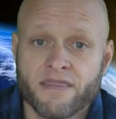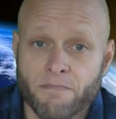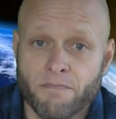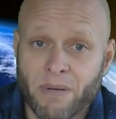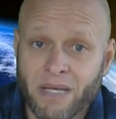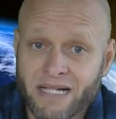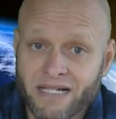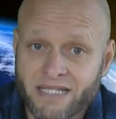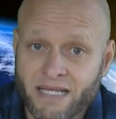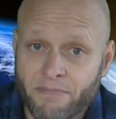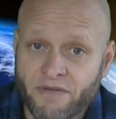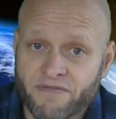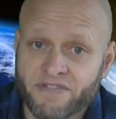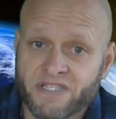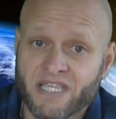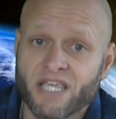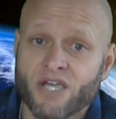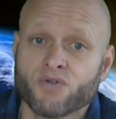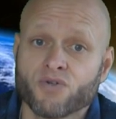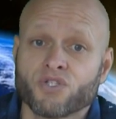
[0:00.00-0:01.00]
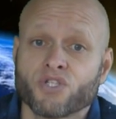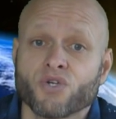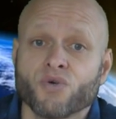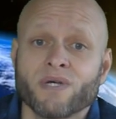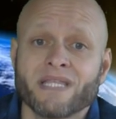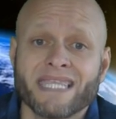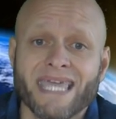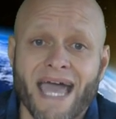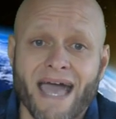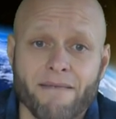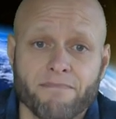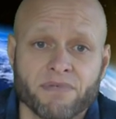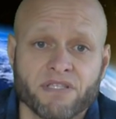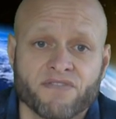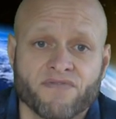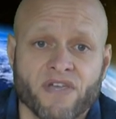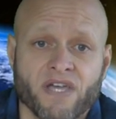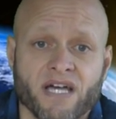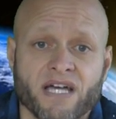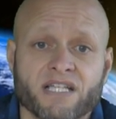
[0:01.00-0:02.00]
The buildup of CO2 in the
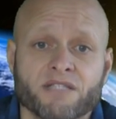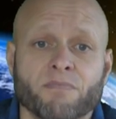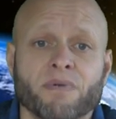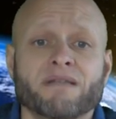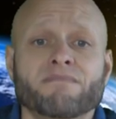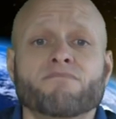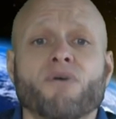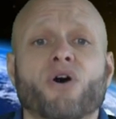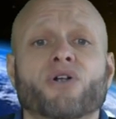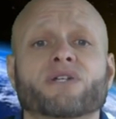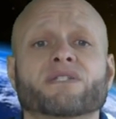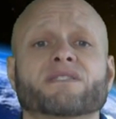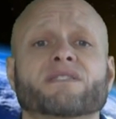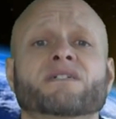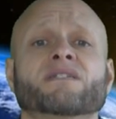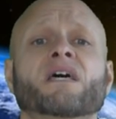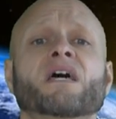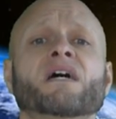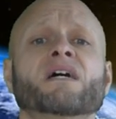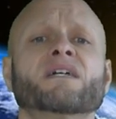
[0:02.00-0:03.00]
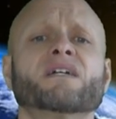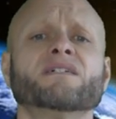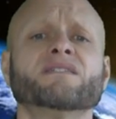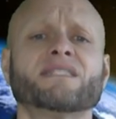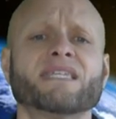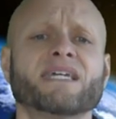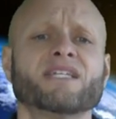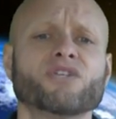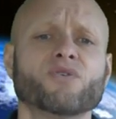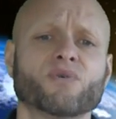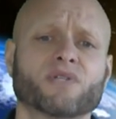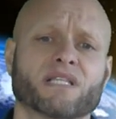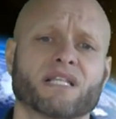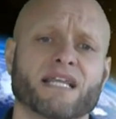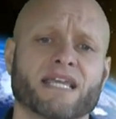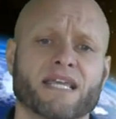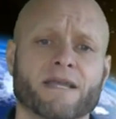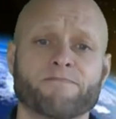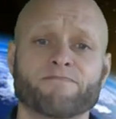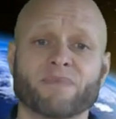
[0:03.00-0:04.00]
atmosphere has been monitored
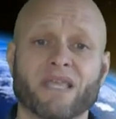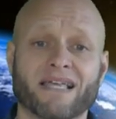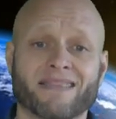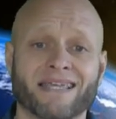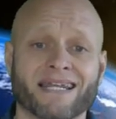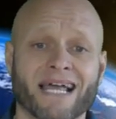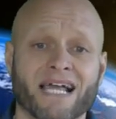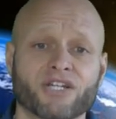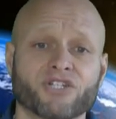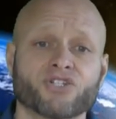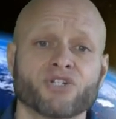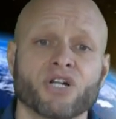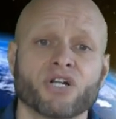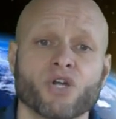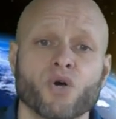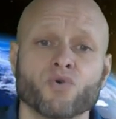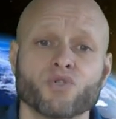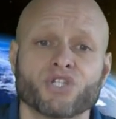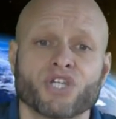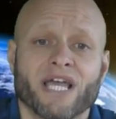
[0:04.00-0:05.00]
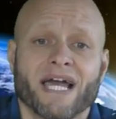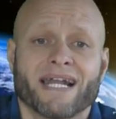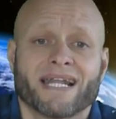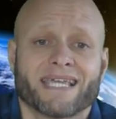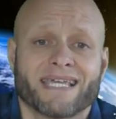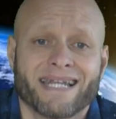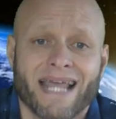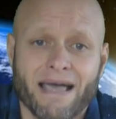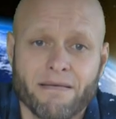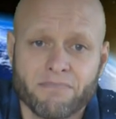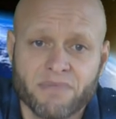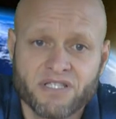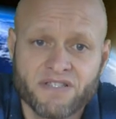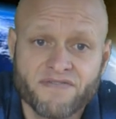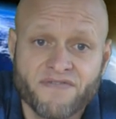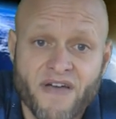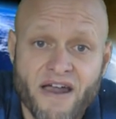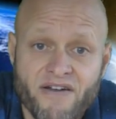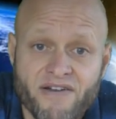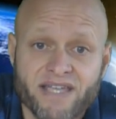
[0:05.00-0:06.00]
continuously at the National Oceanic and
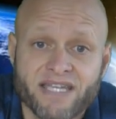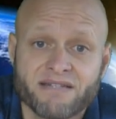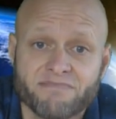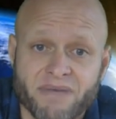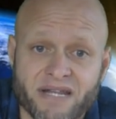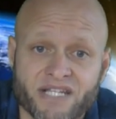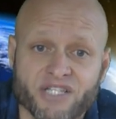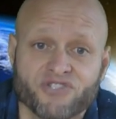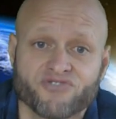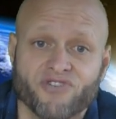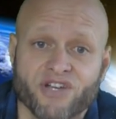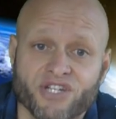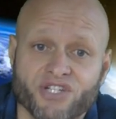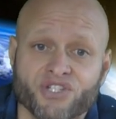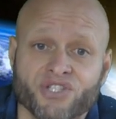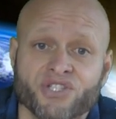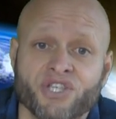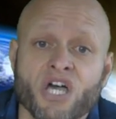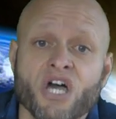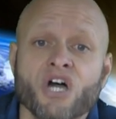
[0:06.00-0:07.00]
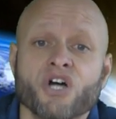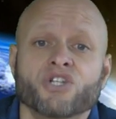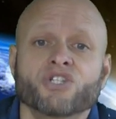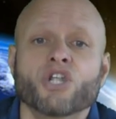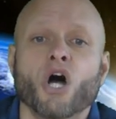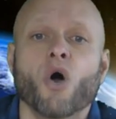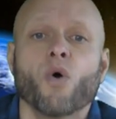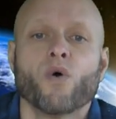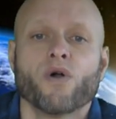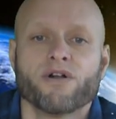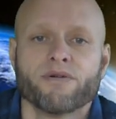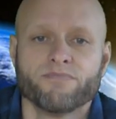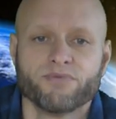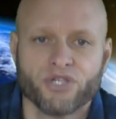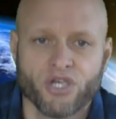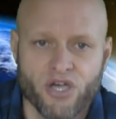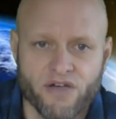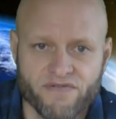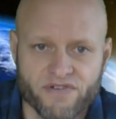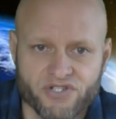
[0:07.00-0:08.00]
Atmospheric Administration's NOAA
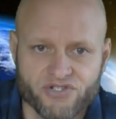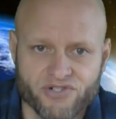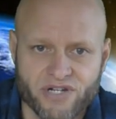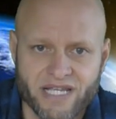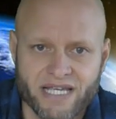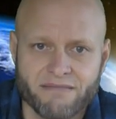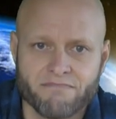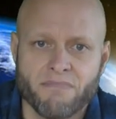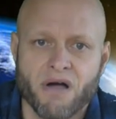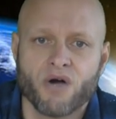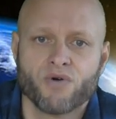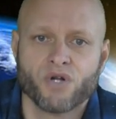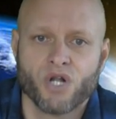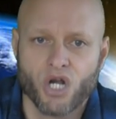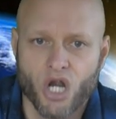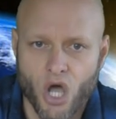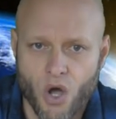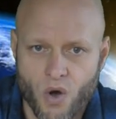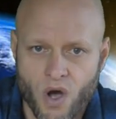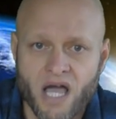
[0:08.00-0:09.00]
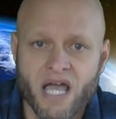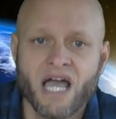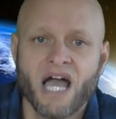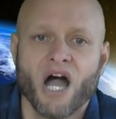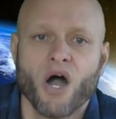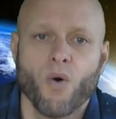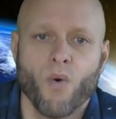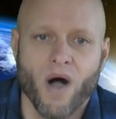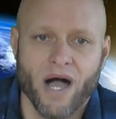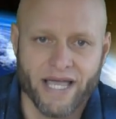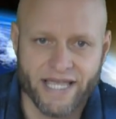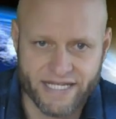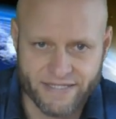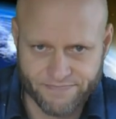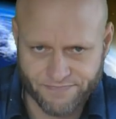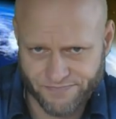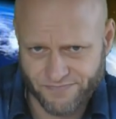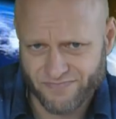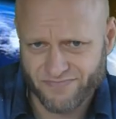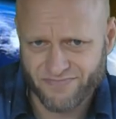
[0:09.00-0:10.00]
Observatory at Mauna Loa, Hawaii